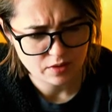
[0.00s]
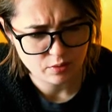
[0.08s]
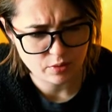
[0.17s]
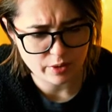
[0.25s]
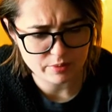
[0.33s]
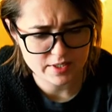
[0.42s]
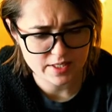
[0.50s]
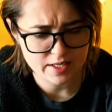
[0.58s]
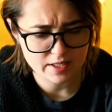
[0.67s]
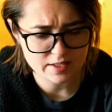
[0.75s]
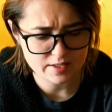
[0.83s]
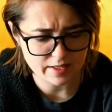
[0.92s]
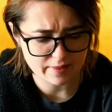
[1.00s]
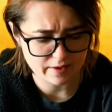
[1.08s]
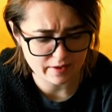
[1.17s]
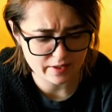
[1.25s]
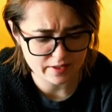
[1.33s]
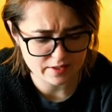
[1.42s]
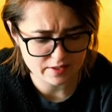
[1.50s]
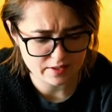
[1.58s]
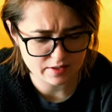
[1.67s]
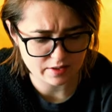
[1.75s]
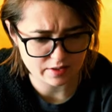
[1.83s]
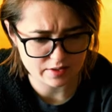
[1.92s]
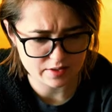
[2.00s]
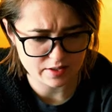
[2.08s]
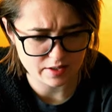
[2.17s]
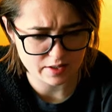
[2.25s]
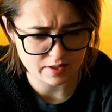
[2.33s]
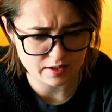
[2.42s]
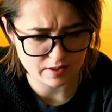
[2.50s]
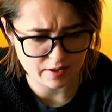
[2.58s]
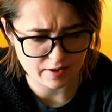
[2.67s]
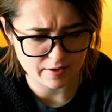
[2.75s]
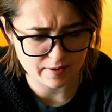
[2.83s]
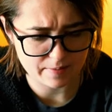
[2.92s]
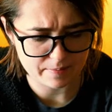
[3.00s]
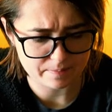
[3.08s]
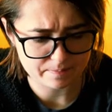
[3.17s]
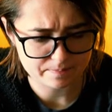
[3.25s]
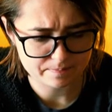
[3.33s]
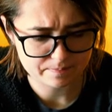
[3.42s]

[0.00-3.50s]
What I'm seeing is that there is, there's the, um,